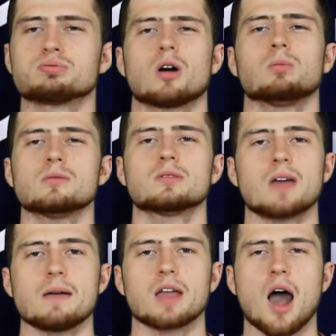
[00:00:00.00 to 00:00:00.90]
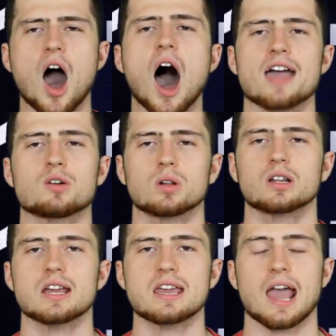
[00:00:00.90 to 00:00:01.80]
problems of having a high
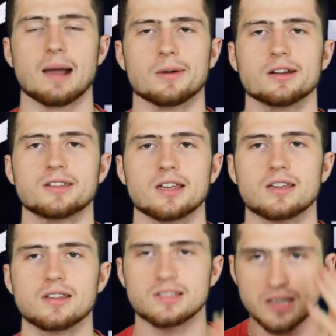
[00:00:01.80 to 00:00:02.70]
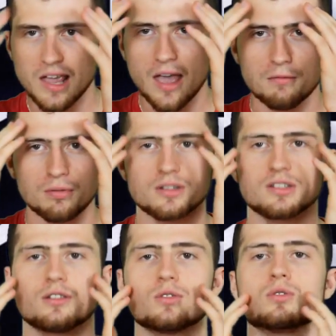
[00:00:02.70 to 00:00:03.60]
quality camera is that you can see every
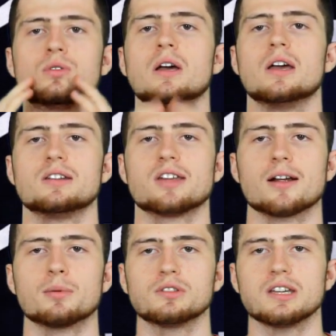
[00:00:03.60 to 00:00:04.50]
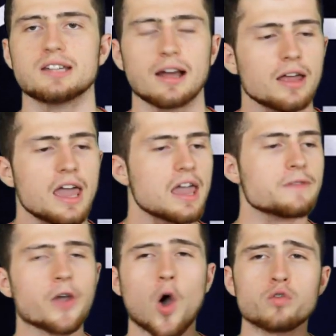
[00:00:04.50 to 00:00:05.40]
single terrible detail.
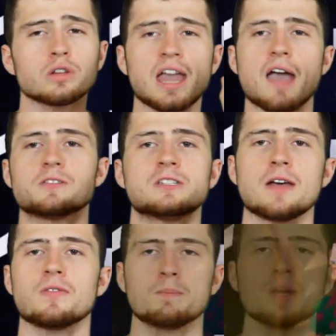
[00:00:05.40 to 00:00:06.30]
If you only have 7